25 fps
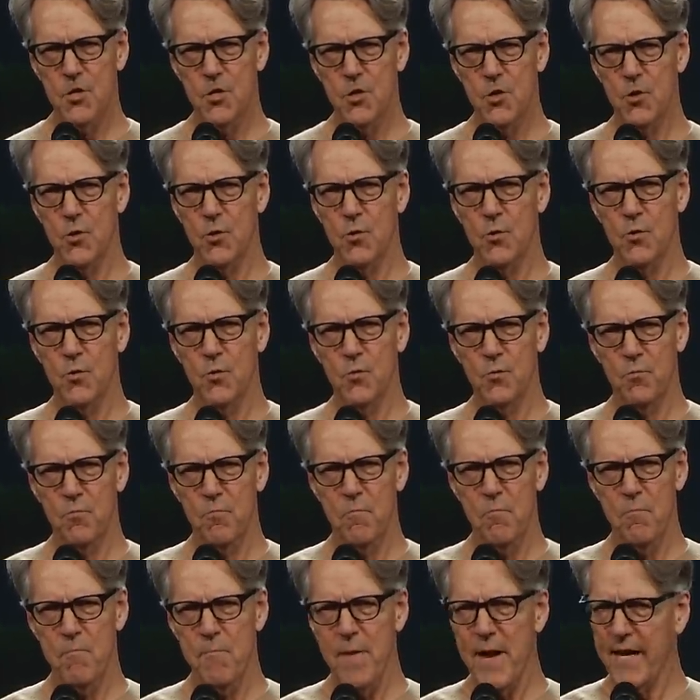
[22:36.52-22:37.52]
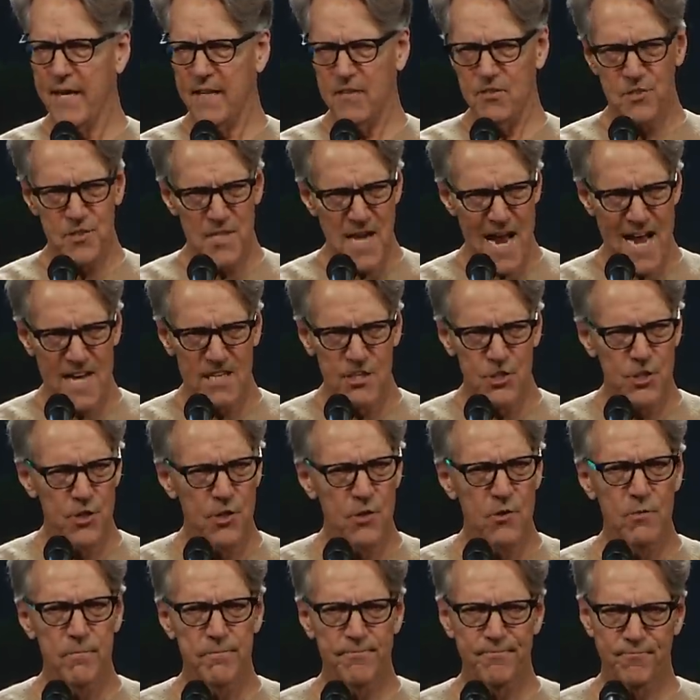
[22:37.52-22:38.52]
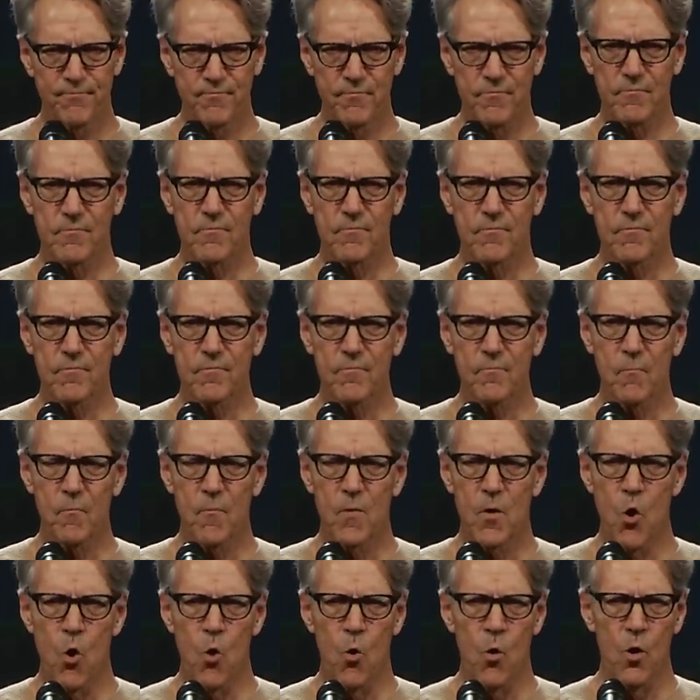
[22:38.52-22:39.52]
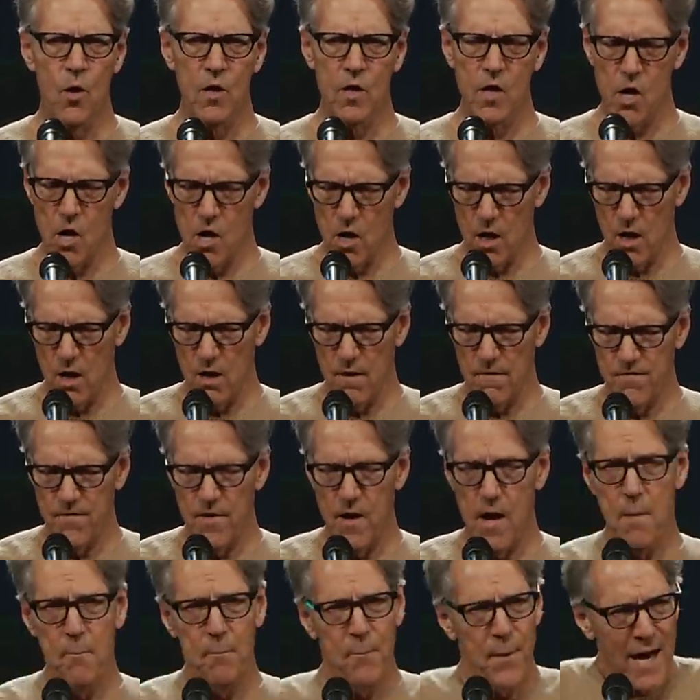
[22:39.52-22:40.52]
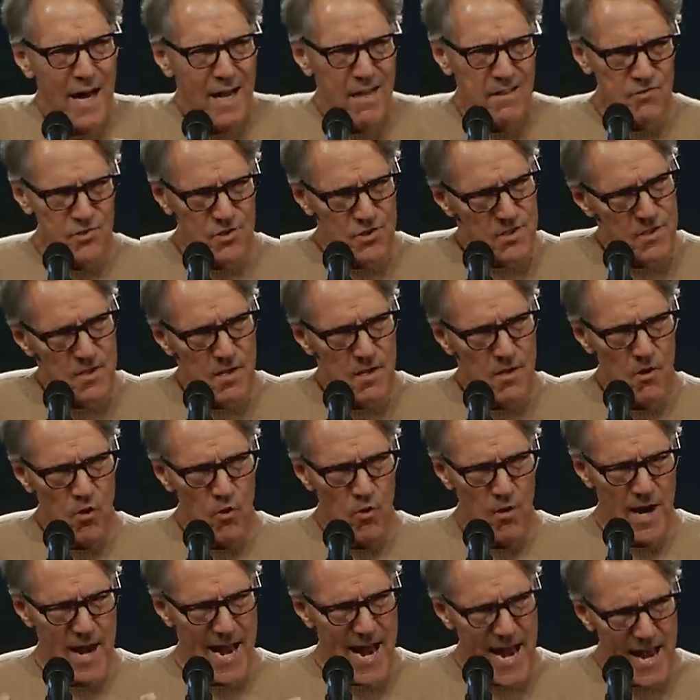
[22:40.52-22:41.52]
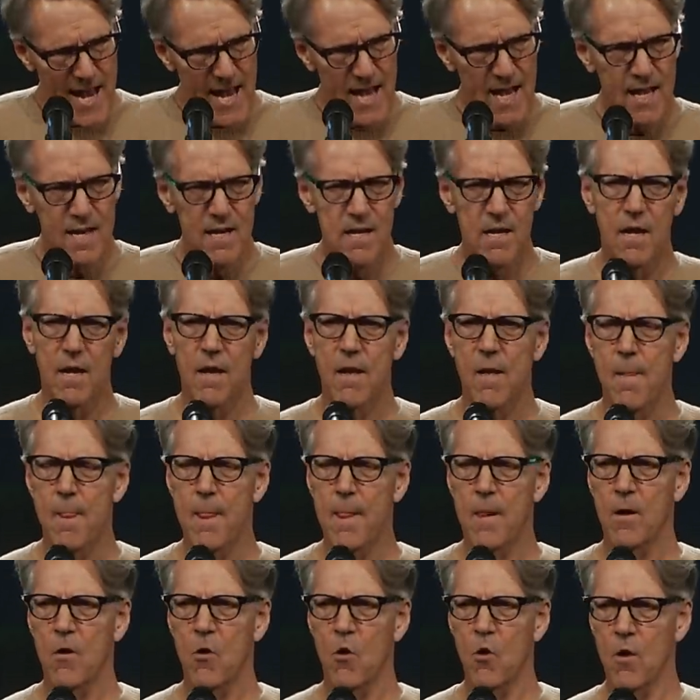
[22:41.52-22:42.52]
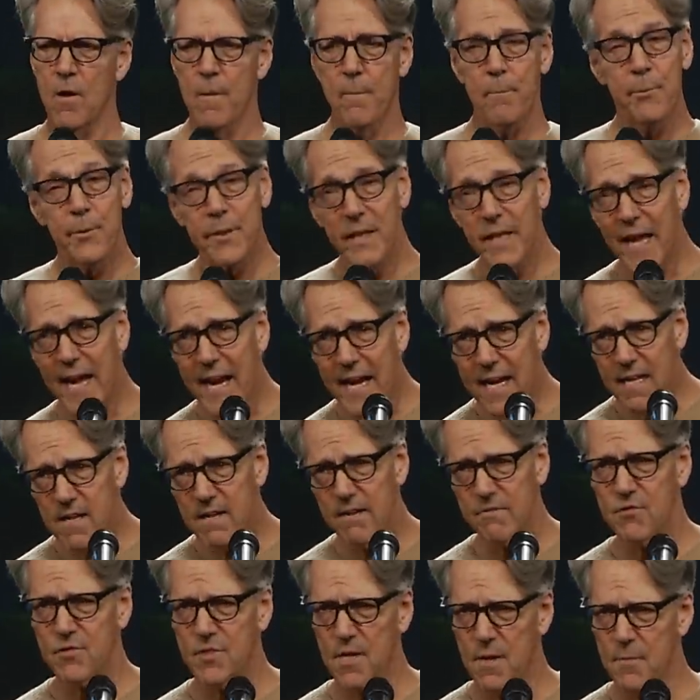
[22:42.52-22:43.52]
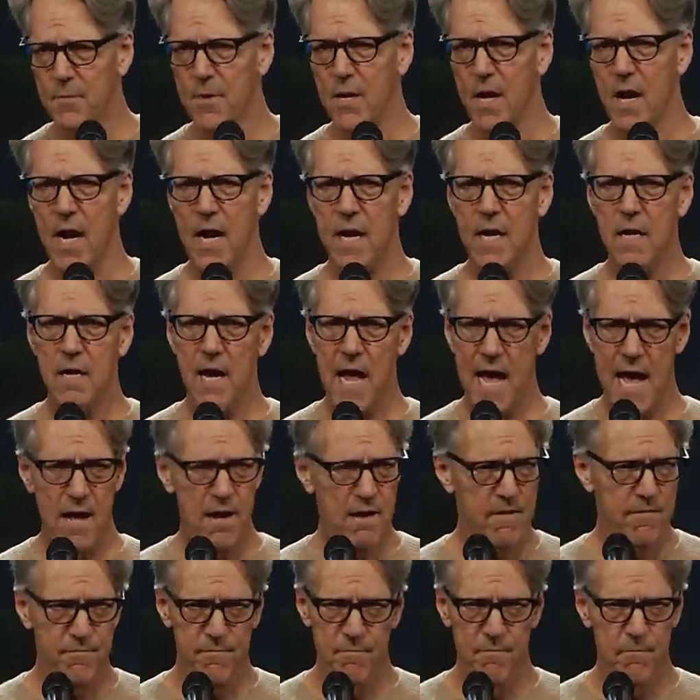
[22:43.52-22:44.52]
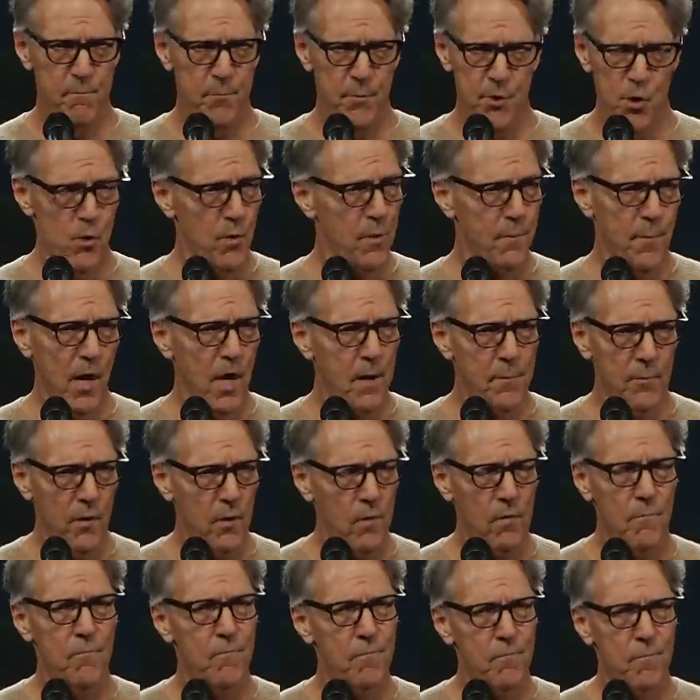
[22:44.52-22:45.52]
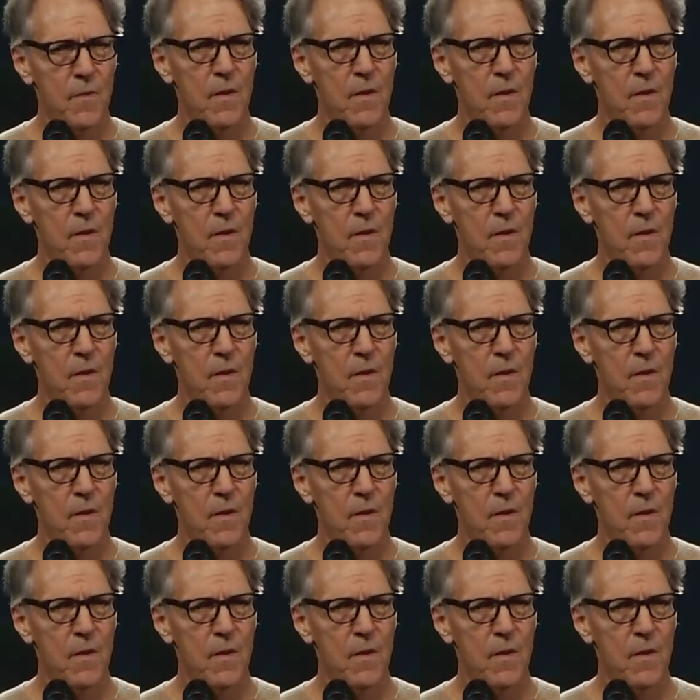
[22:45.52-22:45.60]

to make a statue or carve a bust or a head or a plate of some kind out of pure marble.